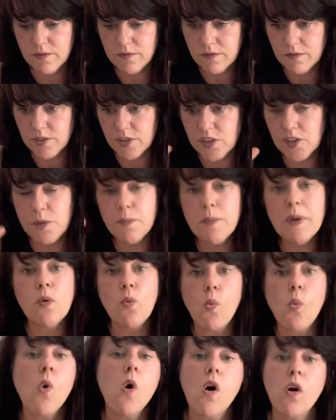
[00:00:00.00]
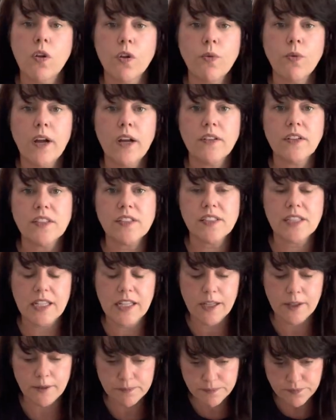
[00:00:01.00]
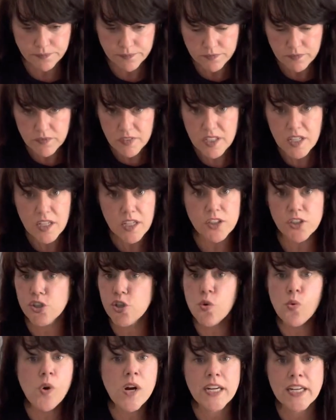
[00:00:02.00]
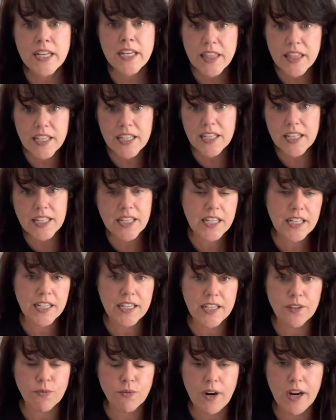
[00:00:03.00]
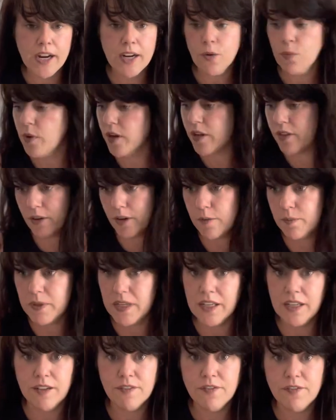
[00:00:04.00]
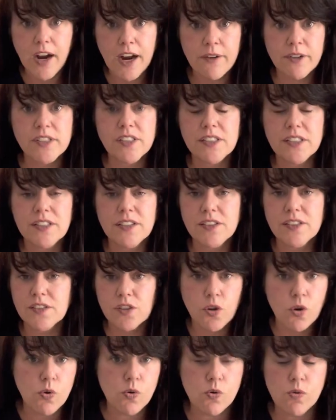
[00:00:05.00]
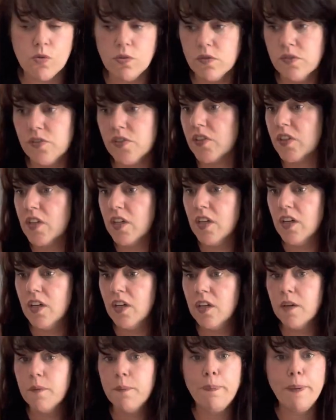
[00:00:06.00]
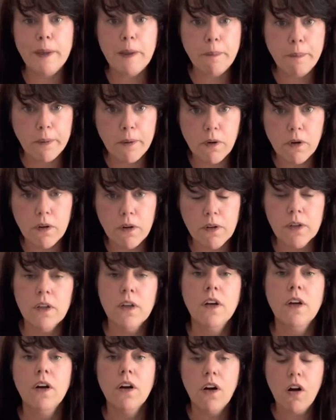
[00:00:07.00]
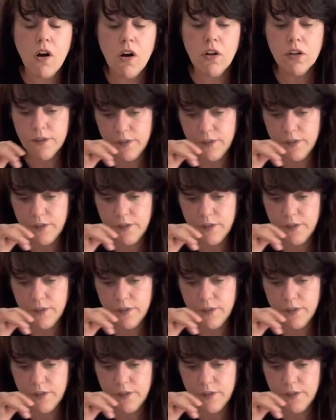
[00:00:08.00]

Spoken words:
cement wall around the city. You don't want anything getting in, right? Whether it be viruses, colds, people, all of